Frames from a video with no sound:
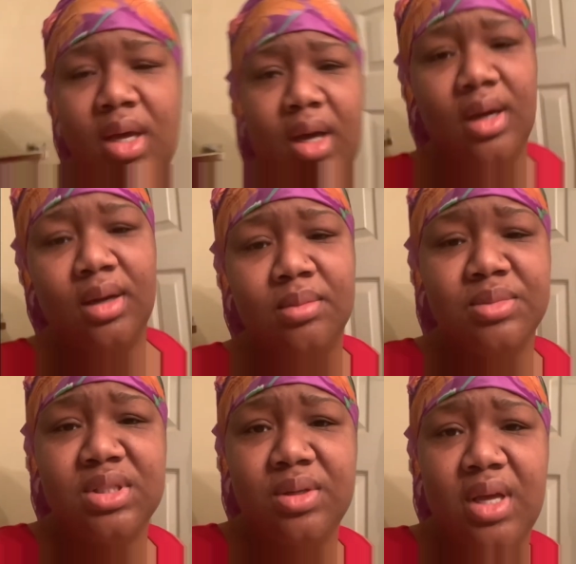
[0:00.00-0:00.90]
Um,
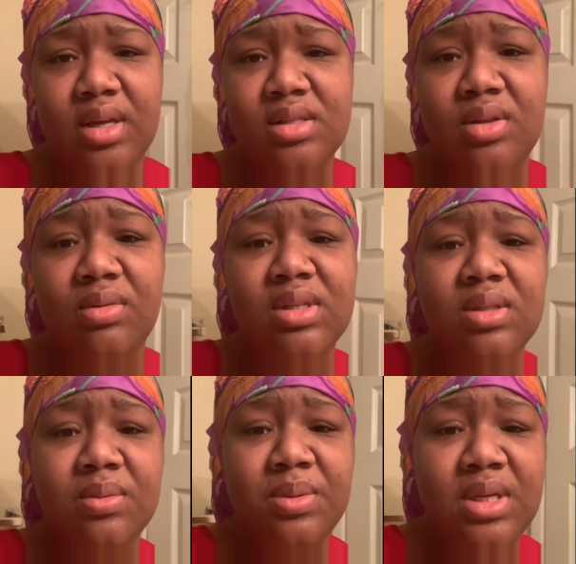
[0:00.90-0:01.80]
so yeah, so the rest
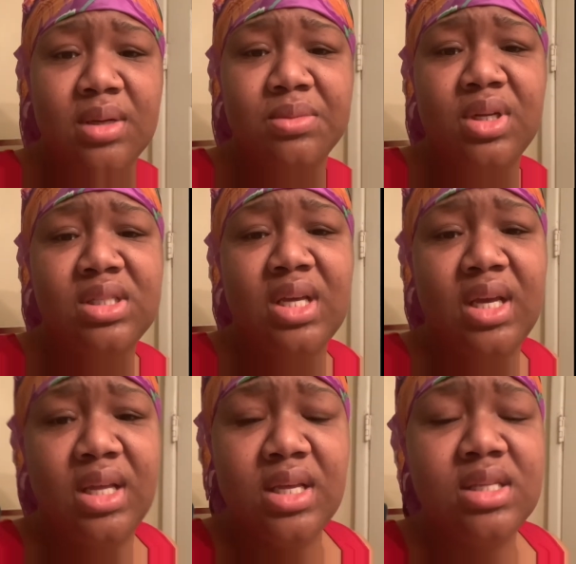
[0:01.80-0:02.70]
of the week I'm going to take
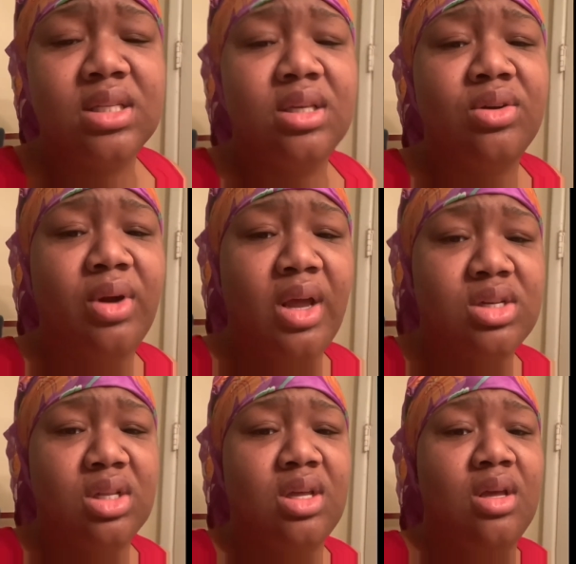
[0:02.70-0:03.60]
it easily,
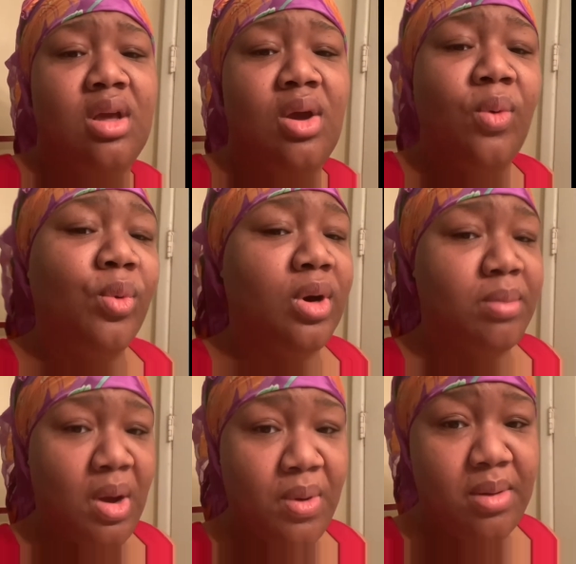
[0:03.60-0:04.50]
gradually work my
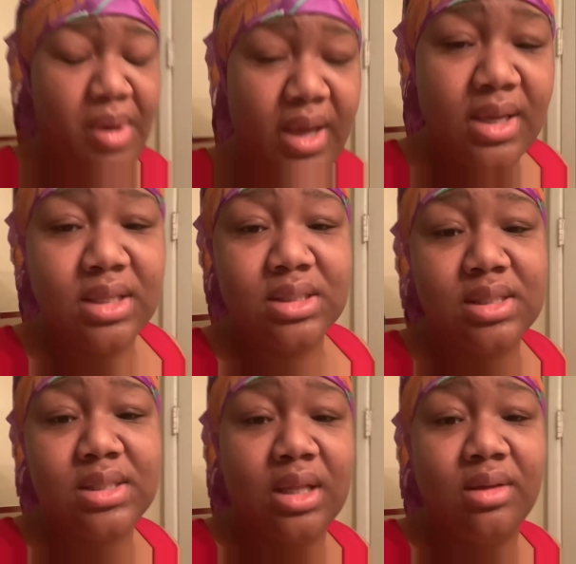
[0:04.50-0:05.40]
way back into
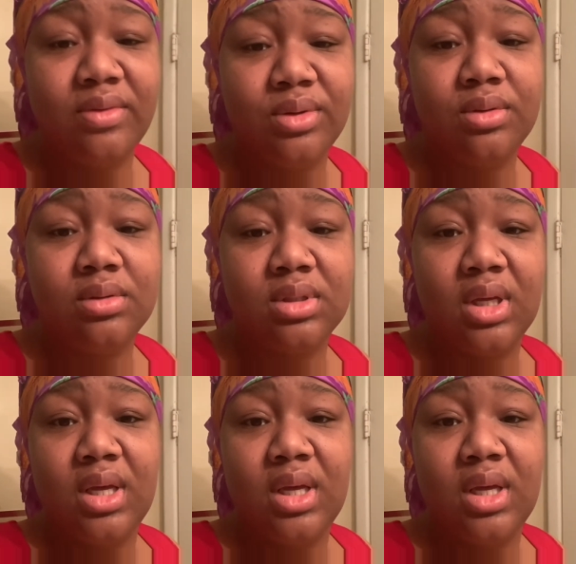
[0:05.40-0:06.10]
solid foods.